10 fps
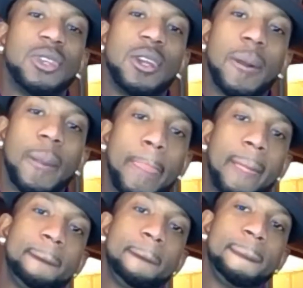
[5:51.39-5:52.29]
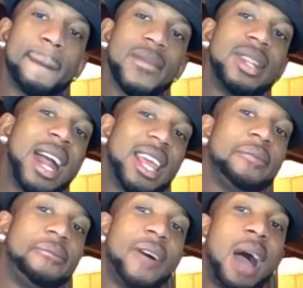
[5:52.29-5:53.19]
you know. Not
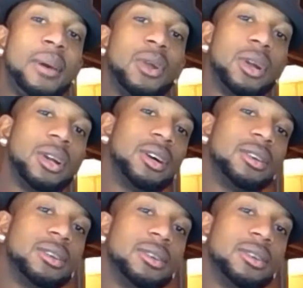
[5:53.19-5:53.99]
in farmer, do you know?